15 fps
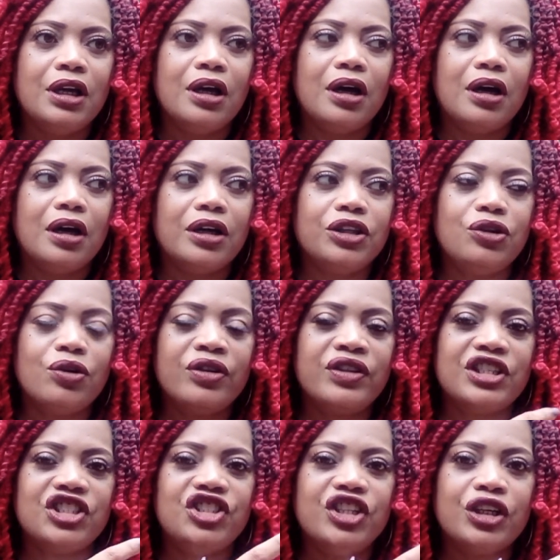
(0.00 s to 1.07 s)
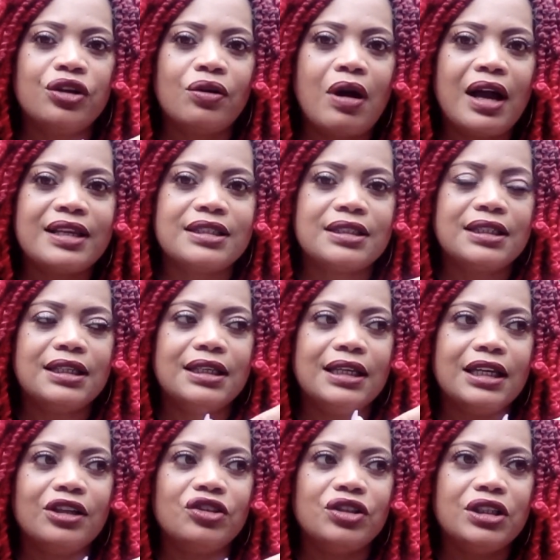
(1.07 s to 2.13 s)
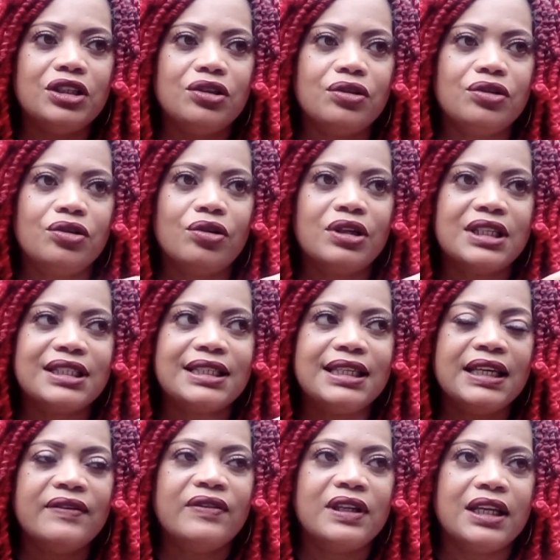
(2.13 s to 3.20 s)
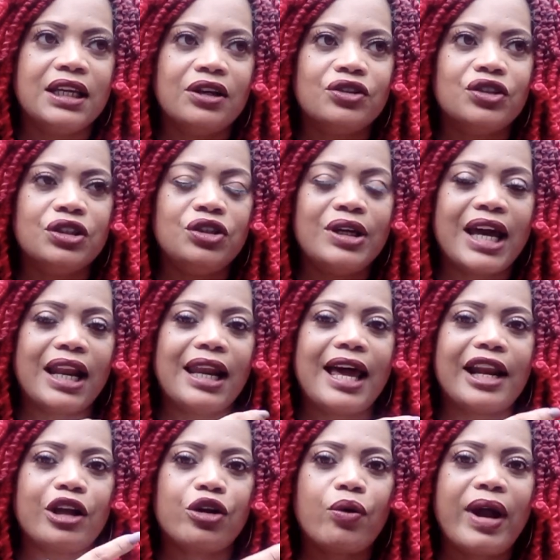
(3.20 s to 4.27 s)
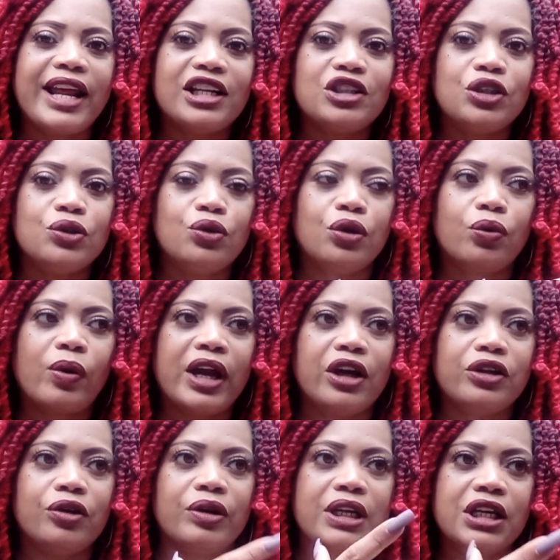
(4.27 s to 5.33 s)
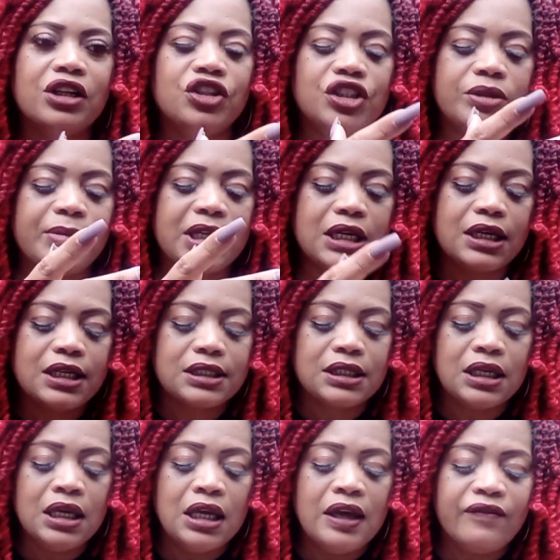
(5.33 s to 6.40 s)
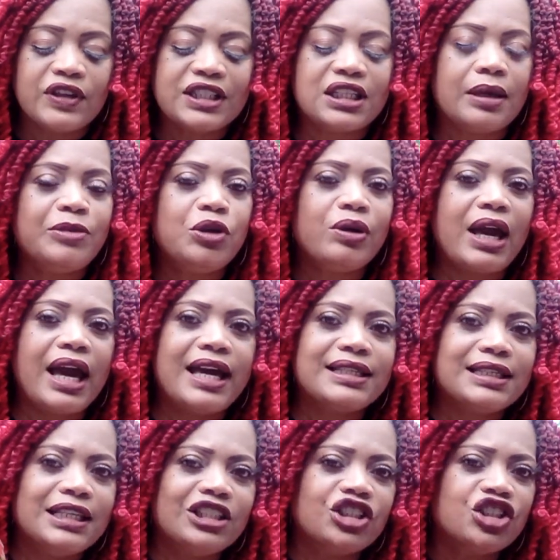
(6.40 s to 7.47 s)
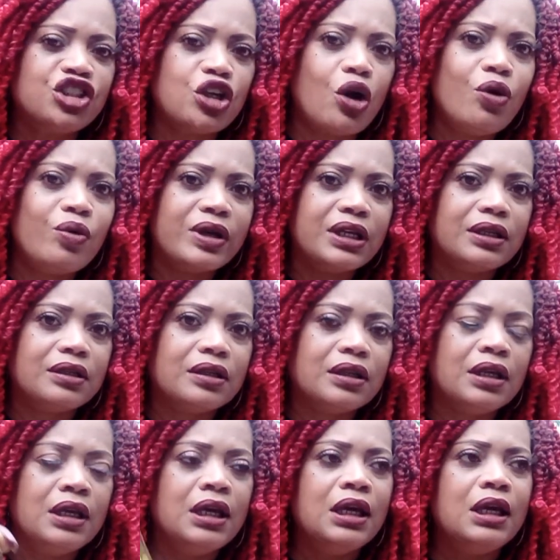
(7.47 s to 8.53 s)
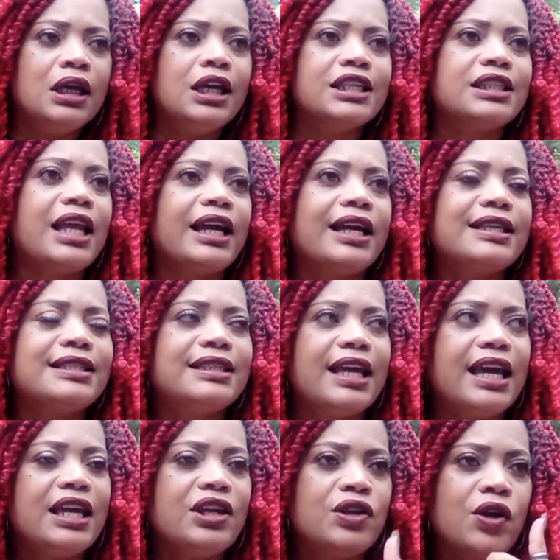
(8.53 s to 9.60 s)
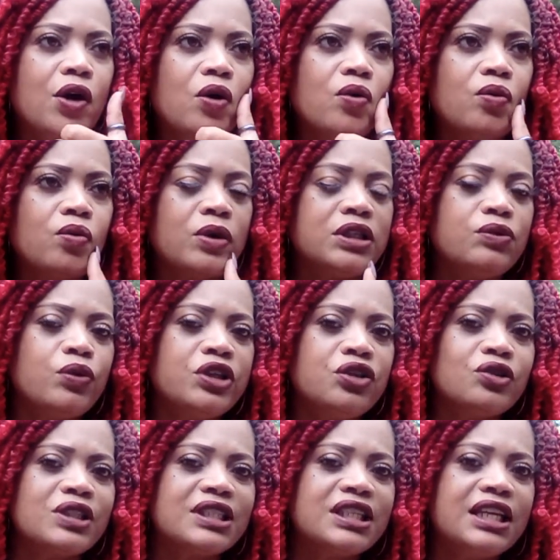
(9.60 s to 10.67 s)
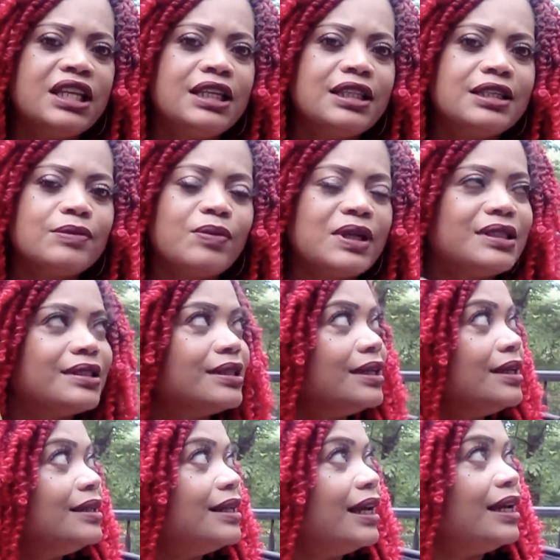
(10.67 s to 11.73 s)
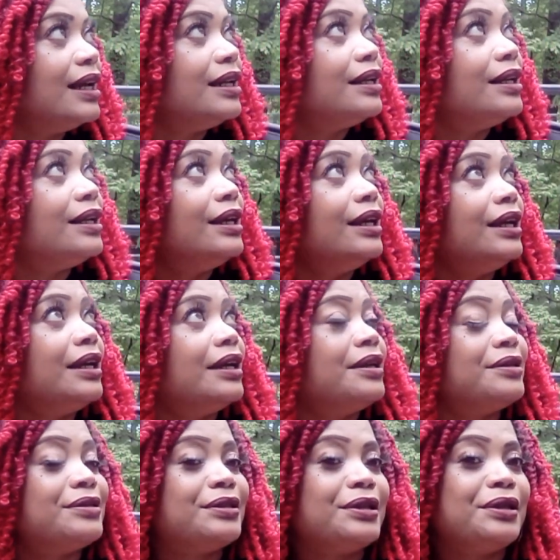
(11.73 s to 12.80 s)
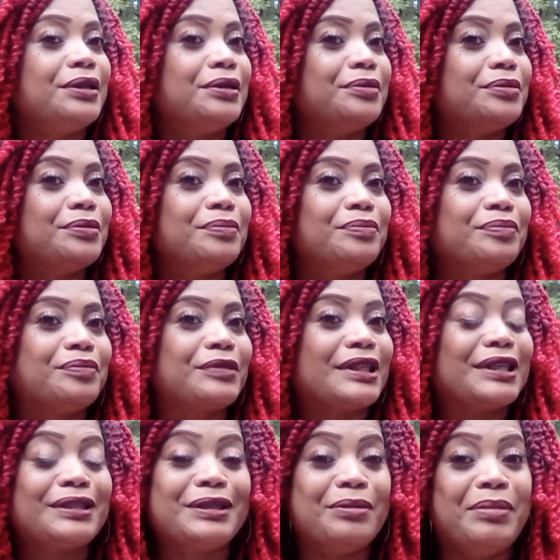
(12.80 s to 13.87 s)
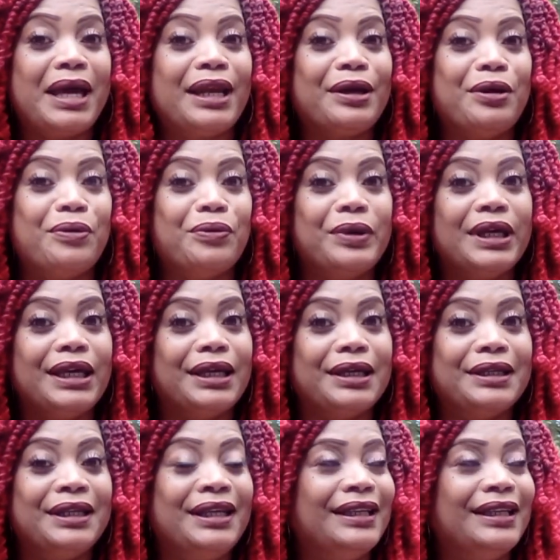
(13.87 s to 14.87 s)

uh, you're in this generosity energy, you, are in this giving energy, you got a lot of gratitude around your energy because for some of you guys, it's showing. It's like I say, you know, when, when you're sitting this way, see, they at it again, see, somebody gonna win.